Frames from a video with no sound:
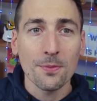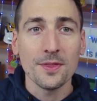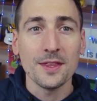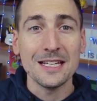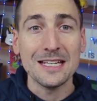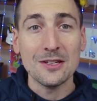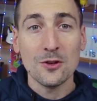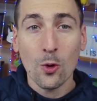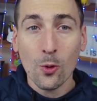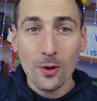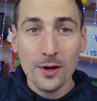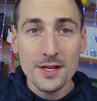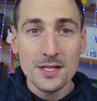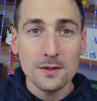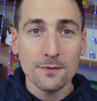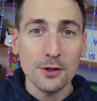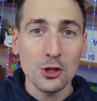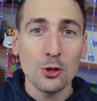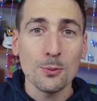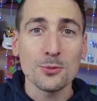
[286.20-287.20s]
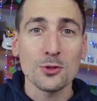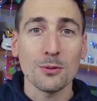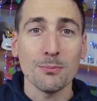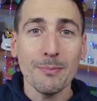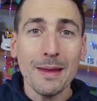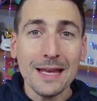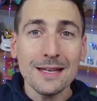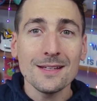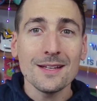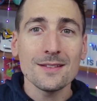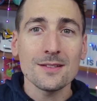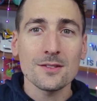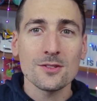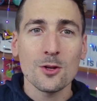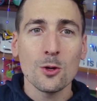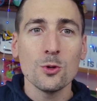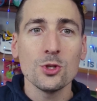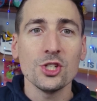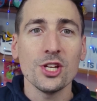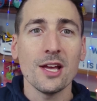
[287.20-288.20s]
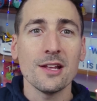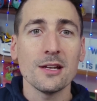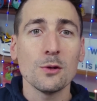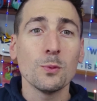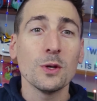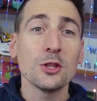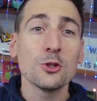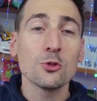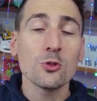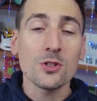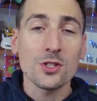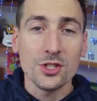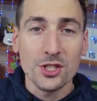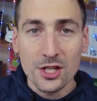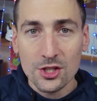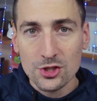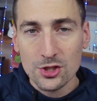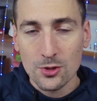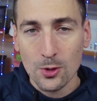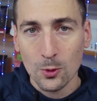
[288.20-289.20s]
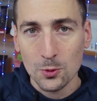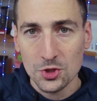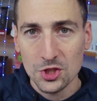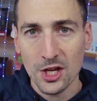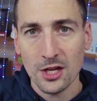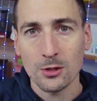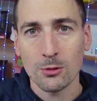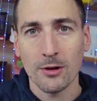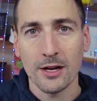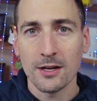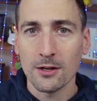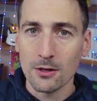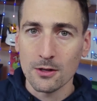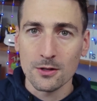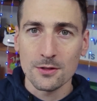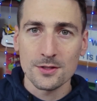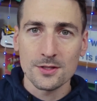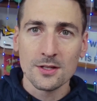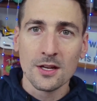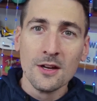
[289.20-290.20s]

the noise, fumes, or maintenance associated with traditional generators.